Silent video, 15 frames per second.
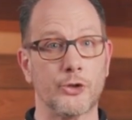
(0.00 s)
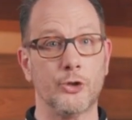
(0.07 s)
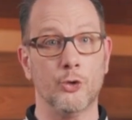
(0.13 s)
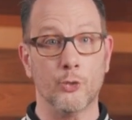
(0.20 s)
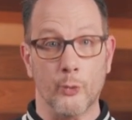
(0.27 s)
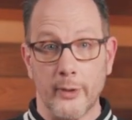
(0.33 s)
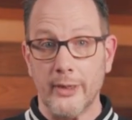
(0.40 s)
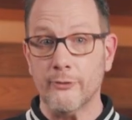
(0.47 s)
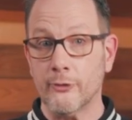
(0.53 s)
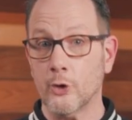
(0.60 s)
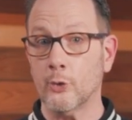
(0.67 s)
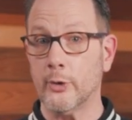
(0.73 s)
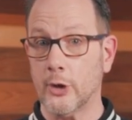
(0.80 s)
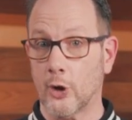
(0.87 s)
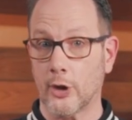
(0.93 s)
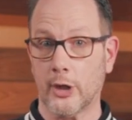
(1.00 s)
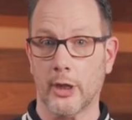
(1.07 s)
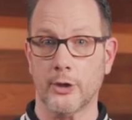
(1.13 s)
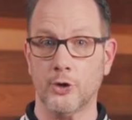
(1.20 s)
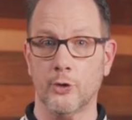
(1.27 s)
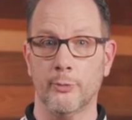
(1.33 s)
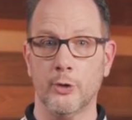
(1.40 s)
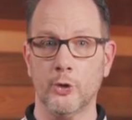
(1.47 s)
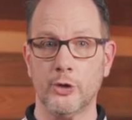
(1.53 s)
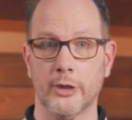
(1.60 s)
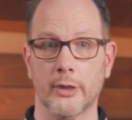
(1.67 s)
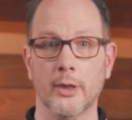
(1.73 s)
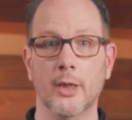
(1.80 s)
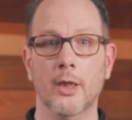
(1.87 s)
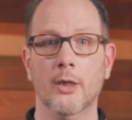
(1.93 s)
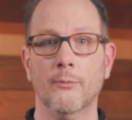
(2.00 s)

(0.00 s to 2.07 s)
to review your contribution